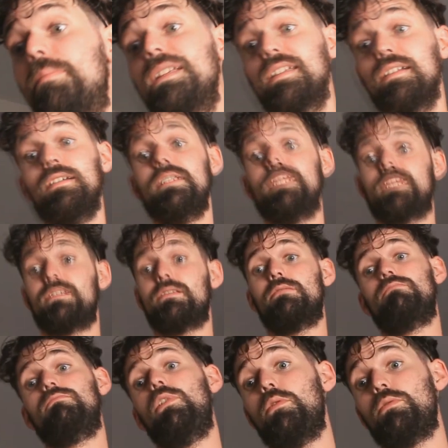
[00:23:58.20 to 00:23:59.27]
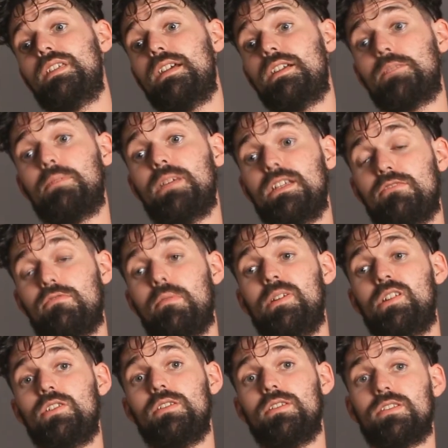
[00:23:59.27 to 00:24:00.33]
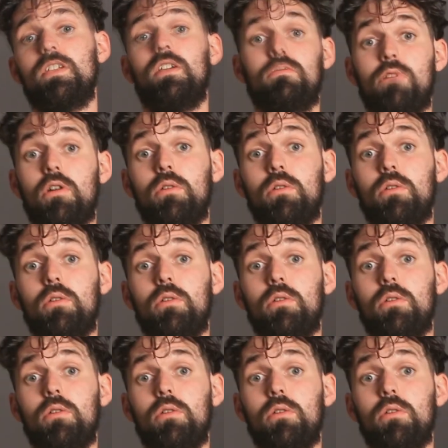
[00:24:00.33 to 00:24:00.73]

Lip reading: Besides, road tax pays for emissions, not